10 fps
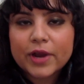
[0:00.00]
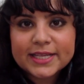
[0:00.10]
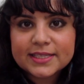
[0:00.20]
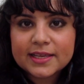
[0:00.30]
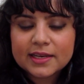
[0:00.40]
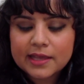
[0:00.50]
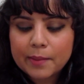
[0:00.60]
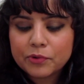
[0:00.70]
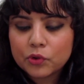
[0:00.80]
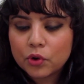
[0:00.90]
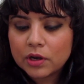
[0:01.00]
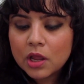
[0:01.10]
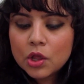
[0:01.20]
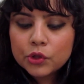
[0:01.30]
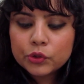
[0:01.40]
Rising in Capricorn,
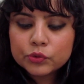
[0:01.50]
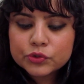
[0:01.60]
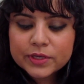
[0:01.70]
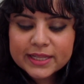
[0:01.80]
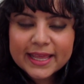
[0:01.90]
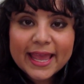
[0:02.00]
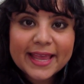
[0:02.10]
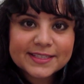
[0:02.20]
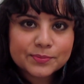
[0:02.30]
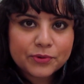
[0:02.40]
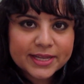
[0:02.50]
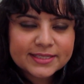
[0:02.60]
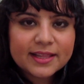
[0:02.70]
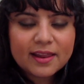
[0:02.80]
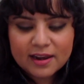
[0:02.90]
usually they
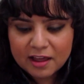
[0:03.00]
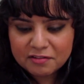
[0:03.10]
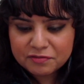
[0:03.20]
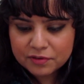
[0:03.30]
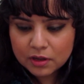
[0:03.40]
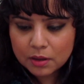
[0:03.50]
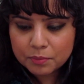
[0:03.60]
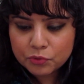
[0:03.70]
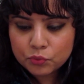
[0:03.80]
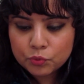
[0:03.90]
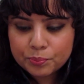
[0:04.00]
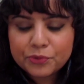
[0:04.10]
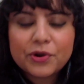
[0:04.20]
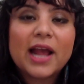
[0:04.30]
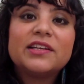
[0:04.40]
express their love through
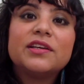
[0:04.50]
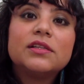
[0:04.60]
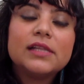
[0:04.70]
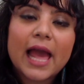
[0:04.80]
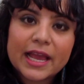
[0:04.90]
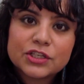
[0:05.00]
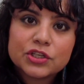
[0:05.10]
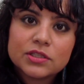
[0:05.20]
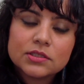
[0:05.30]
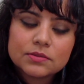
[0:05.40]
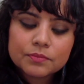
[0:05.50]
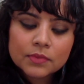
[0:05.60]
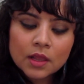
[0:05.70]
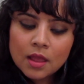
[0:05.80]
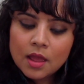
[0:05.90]
practical actions.
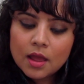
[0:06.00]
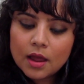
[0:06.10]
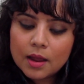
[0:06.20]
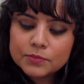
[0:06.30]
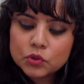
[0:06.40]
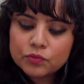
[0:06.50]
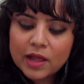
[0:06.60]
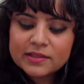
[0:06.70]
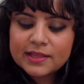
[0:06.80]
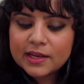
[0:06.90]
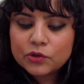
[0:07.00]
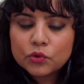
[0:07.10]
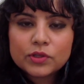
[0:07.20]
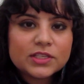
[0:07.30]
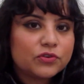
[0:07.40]
So rather than, you
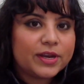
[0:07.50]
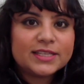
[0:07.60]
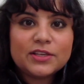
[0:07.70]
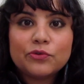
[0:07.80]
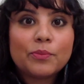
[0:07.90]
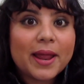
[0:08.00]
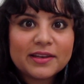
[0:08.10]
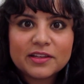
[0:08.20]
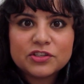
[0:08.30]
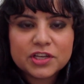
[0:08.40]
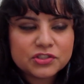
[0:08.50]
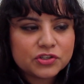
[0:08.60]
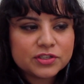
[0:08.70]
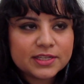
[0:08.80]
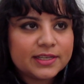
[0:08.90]
know, these crazy romantic
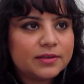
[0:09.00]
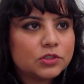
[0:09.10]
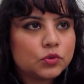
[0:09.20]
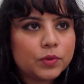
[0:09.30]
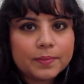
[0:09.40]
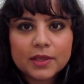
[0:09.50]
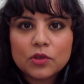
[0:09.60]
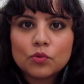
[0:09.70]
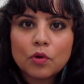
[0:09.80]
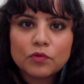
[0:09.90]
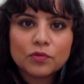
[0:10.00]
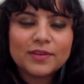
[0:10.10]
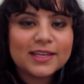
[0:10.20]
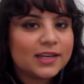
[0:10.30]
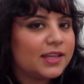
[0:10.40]
gestures and sweeping you off your
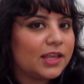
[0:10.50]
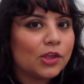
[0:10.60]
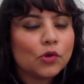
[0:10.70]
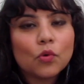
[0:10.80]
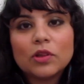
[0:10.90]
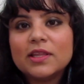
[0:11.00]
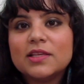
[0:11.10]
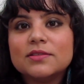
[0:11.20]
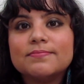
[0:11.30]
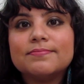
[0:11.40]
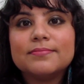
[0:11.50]
feet and taking you on these